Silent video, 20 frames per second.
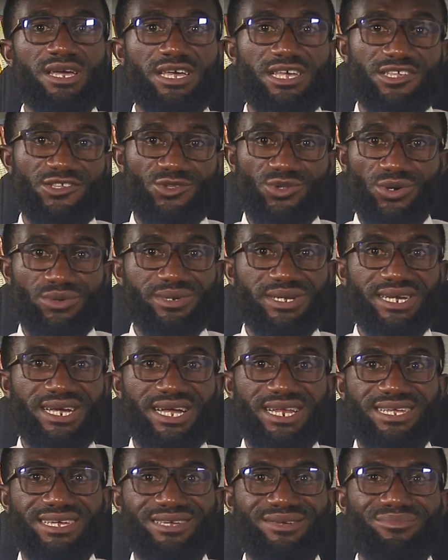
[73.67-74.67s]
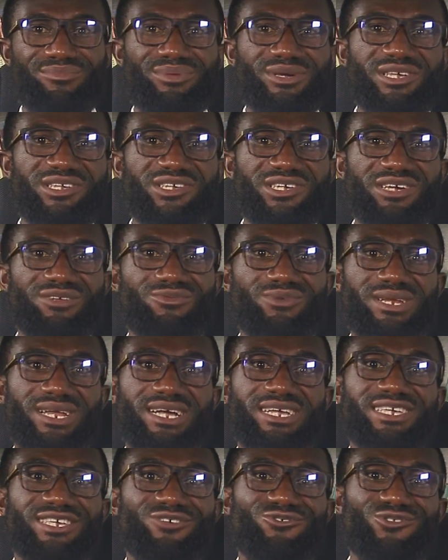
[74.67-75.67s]
Historically, patients with
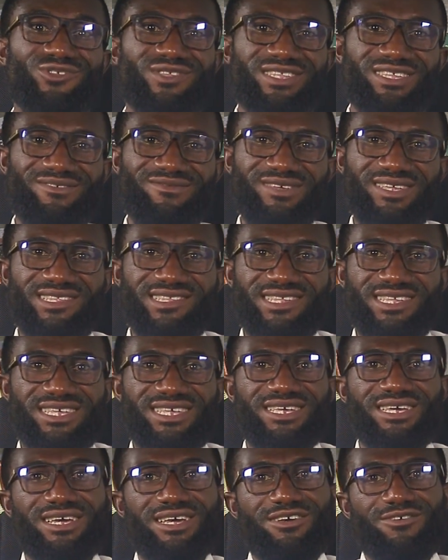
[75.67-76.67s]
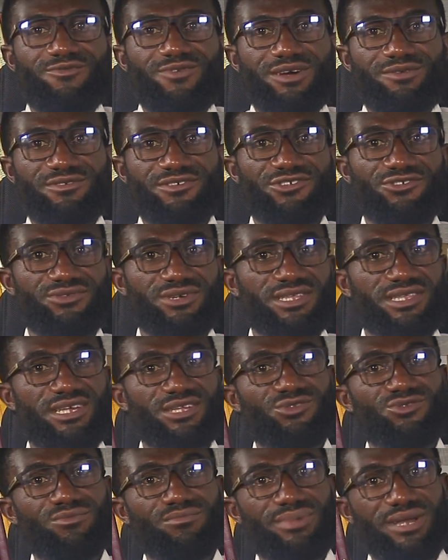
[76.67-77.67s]
acute DVT were
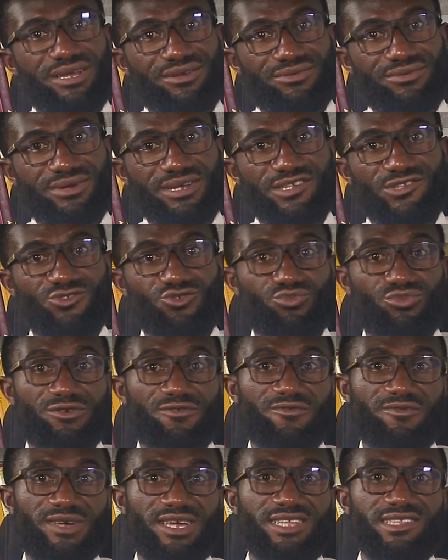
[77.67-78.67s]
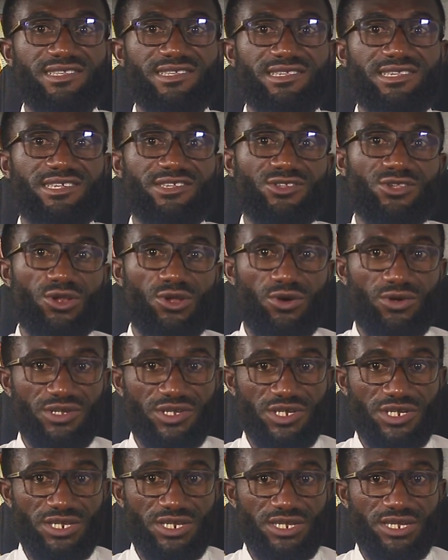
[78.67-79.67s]
restricted to bed rest to prevent
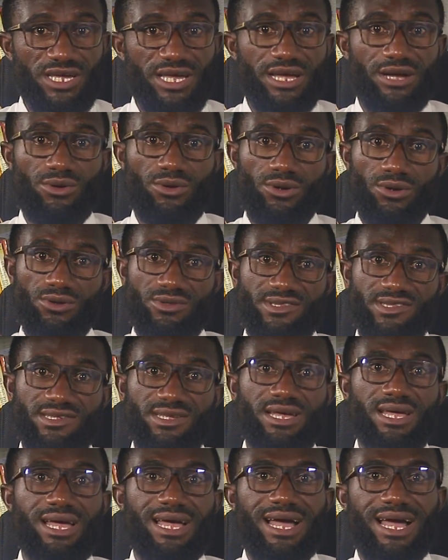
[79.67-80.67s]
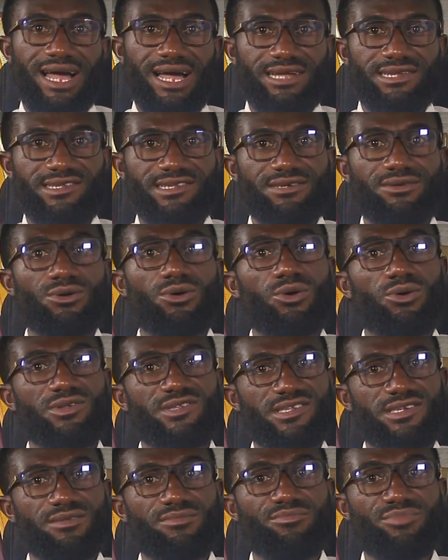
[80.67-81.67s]
dislodging a clot and
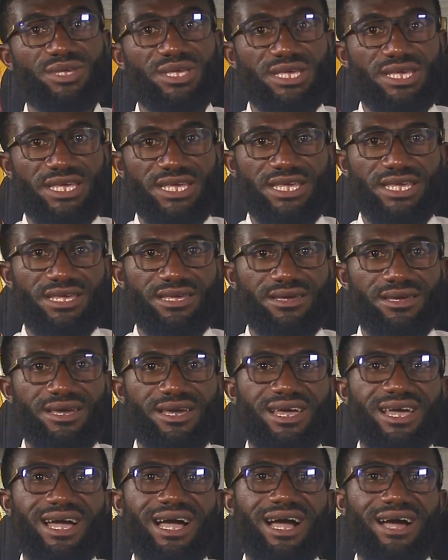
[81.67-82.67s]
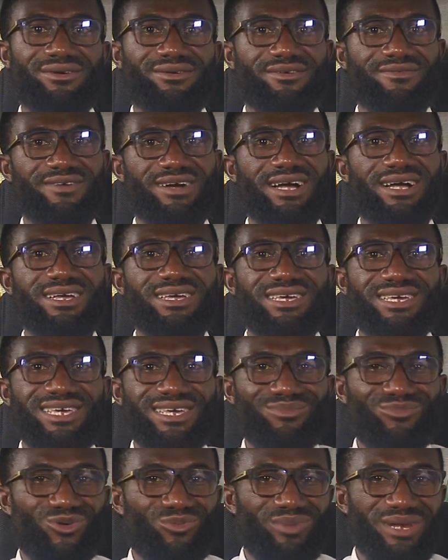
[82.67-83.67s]
causing PE. However,
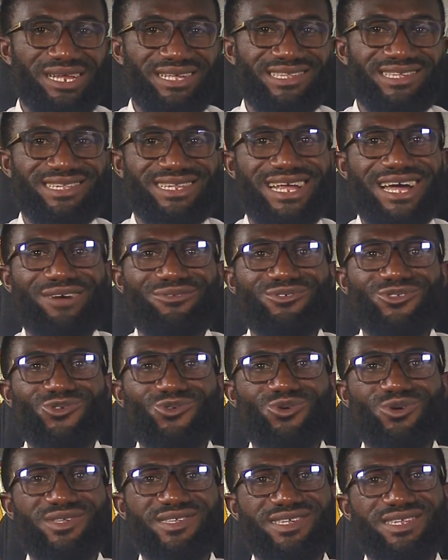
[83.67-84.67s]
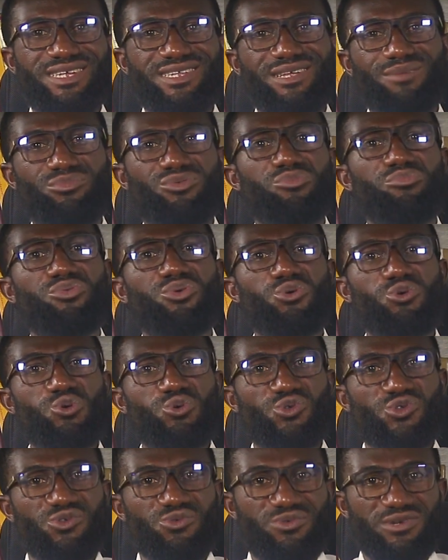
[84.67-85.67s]
immobility now is considered a
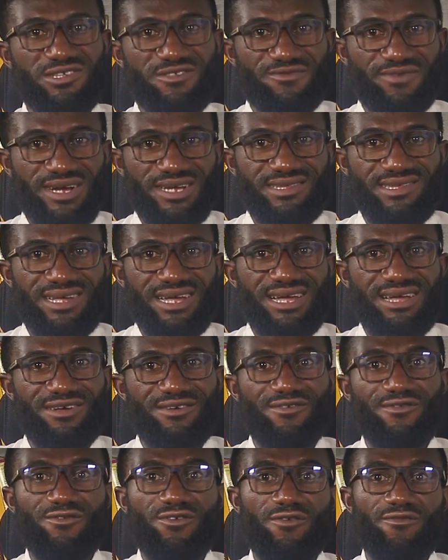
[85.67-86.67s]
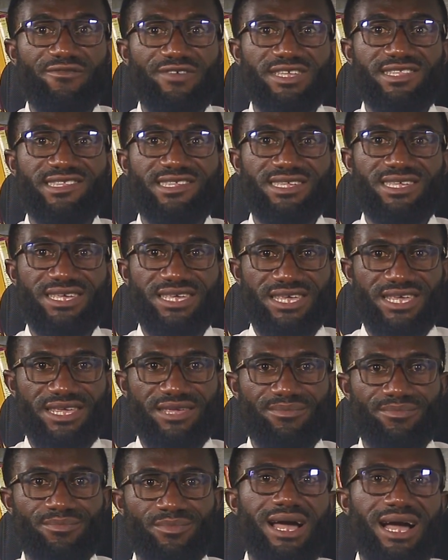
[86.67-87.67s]
proposed risk factor for
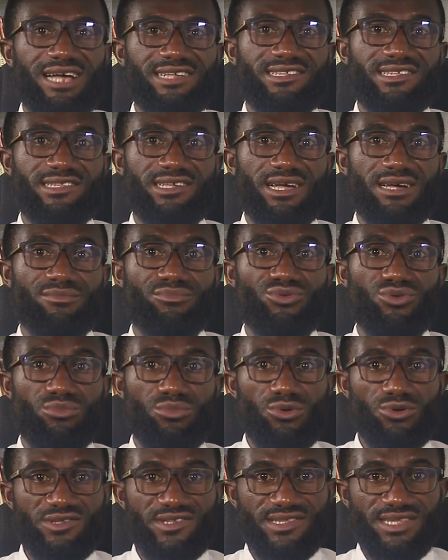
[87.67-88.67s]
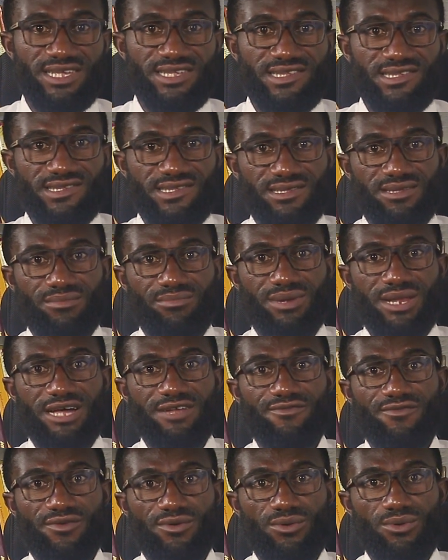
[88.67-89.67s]
VTE, as it can promote stasis in the
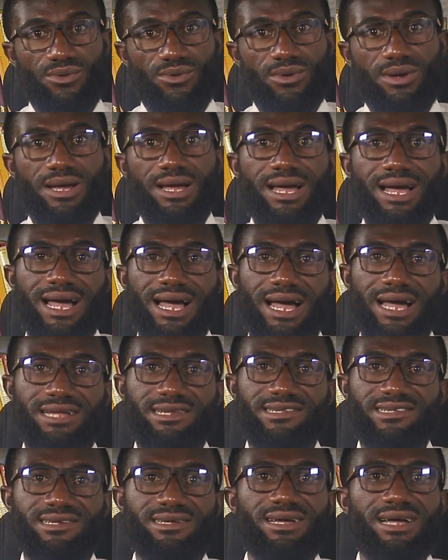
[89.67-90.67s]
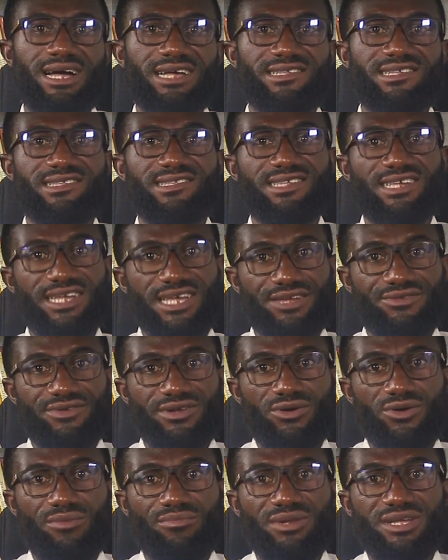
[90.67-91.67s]
blood flow and has a
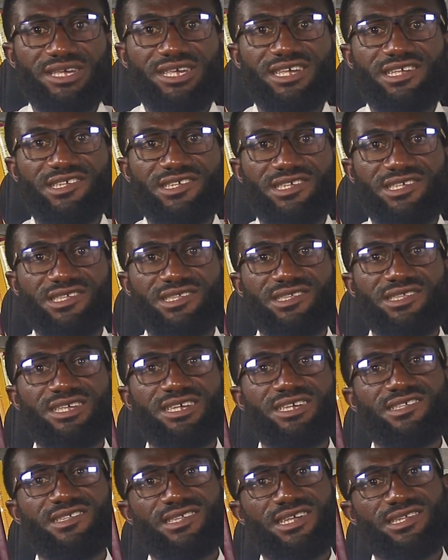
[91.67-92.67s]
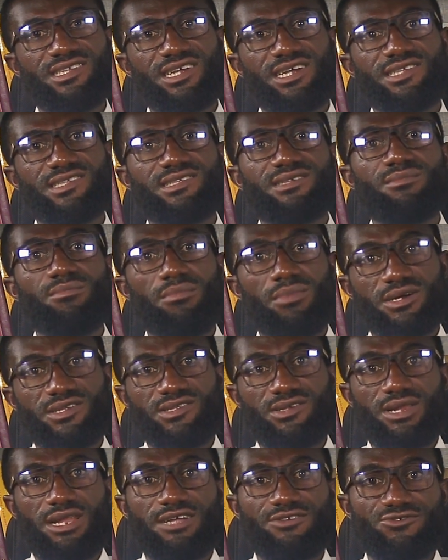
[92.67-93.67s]
secondary complication such as
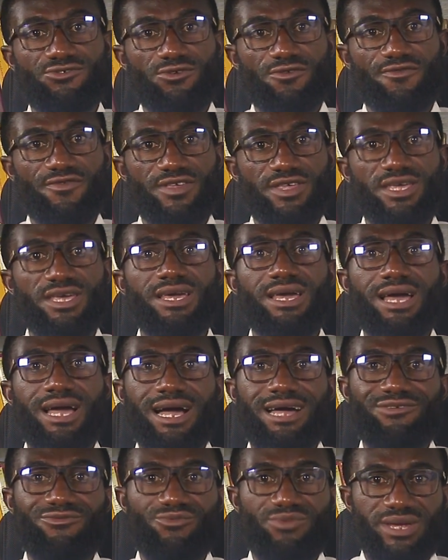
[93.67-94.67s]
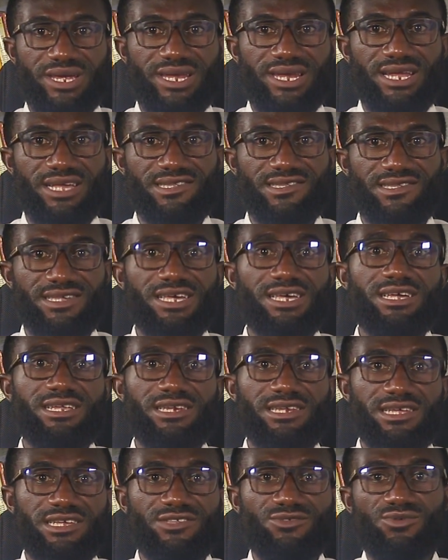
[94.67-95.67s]
muscle atrophy and weakness.
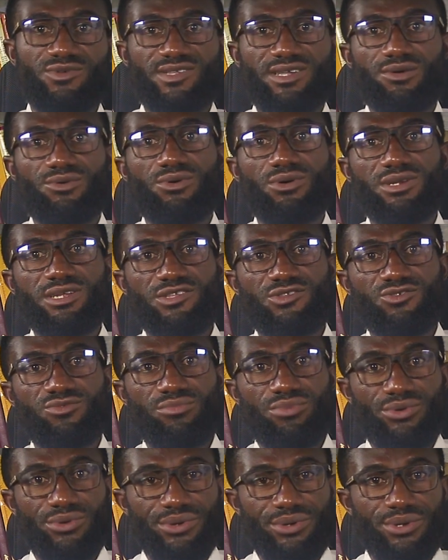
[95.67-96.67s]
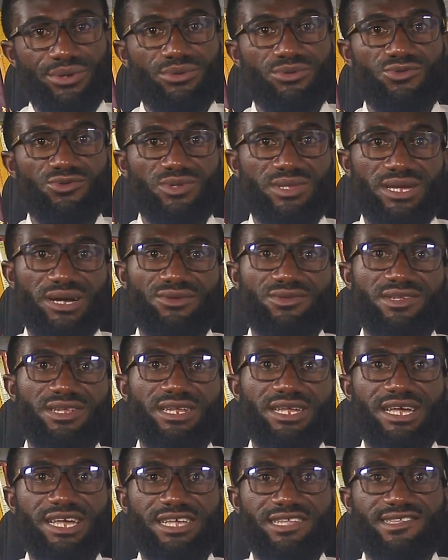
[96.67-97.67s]
This was according to Blue
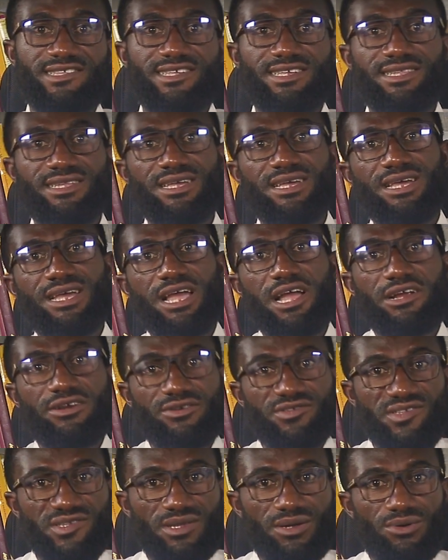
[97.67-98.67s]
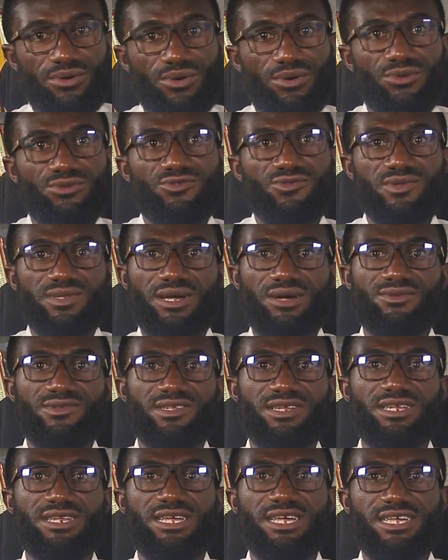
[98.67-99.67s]
2018 and Christakor
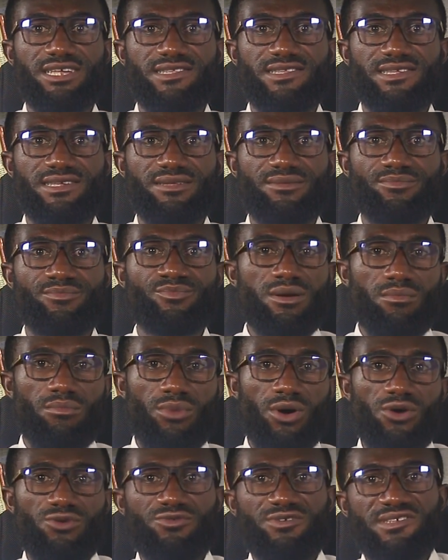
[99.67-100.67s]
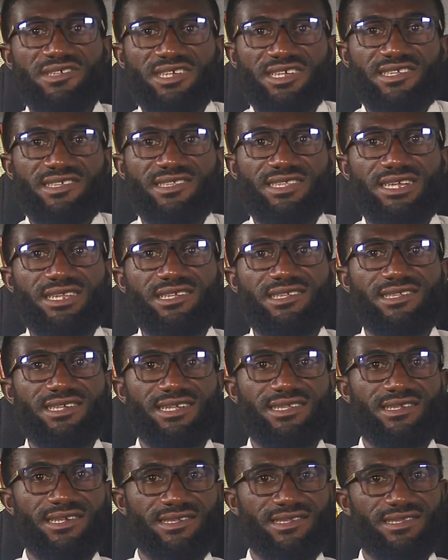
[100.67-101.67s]
2018. More recent studies
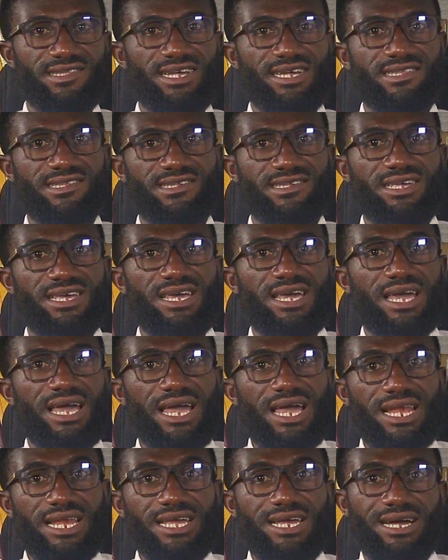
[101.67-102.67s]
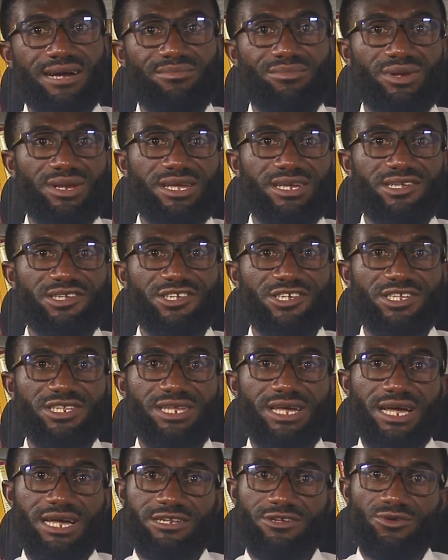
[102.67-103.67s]
suggest that early
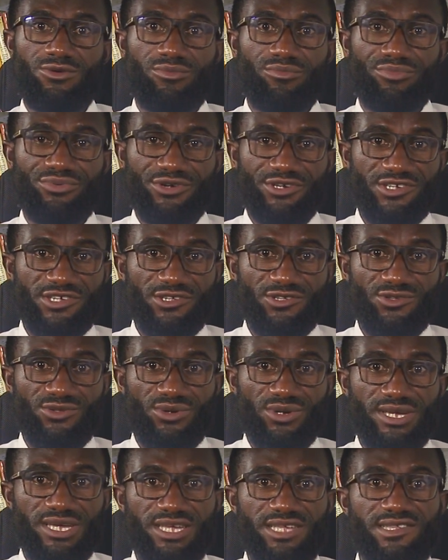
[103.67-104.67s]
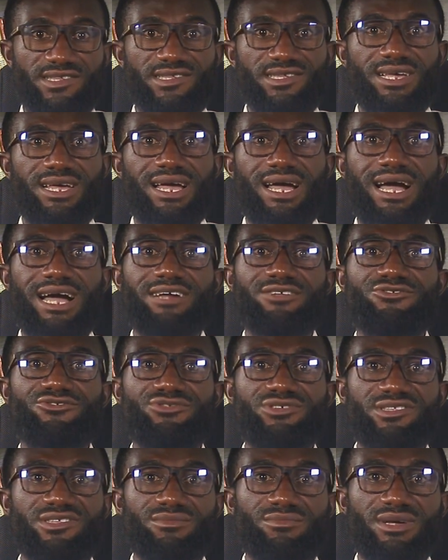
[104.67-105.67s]
ambulation and compression stockings are
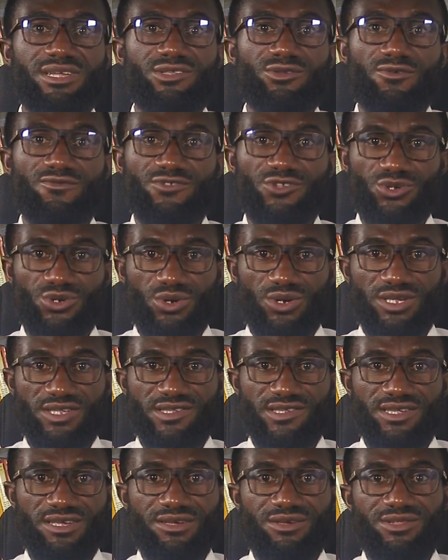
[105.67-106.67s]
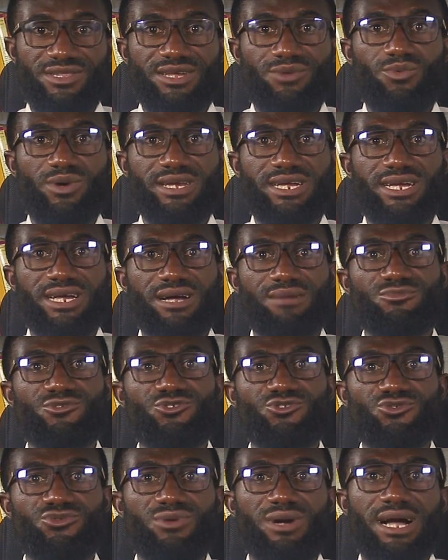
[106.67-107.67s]
treatment of choice when it
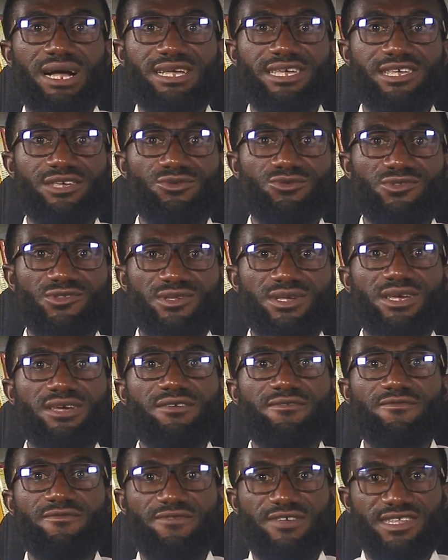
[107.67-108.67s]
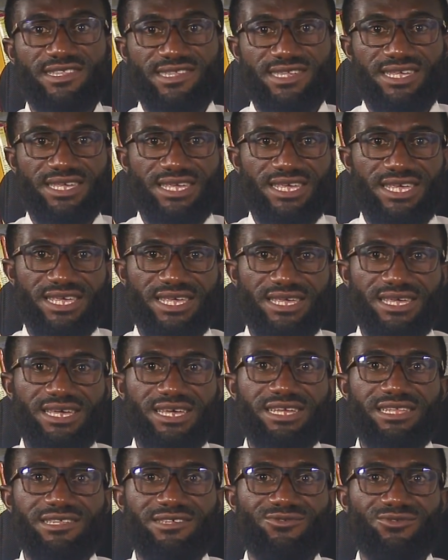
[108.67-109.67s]
comes to acute VTE.
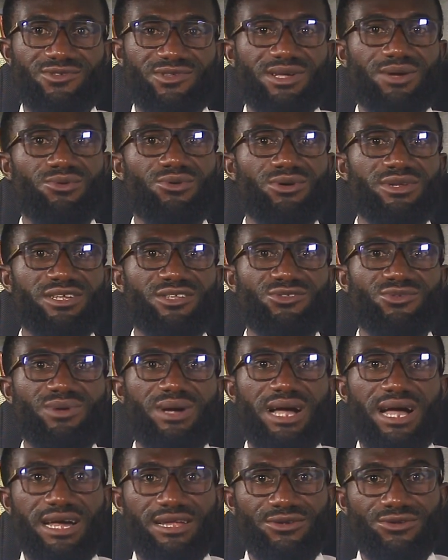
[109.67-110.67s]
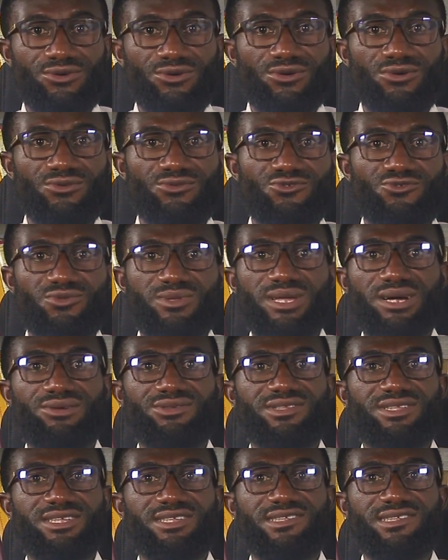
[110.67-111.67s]
This was according to Andor
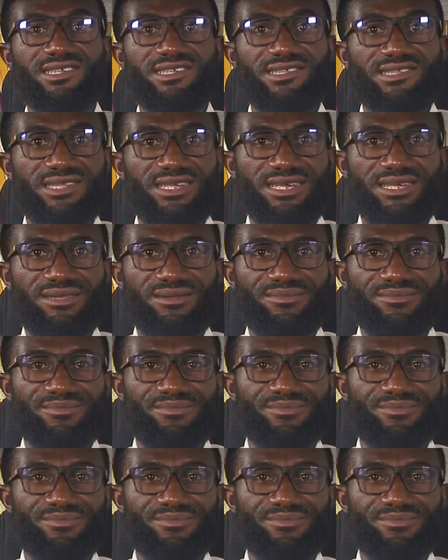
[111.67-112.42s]
2016.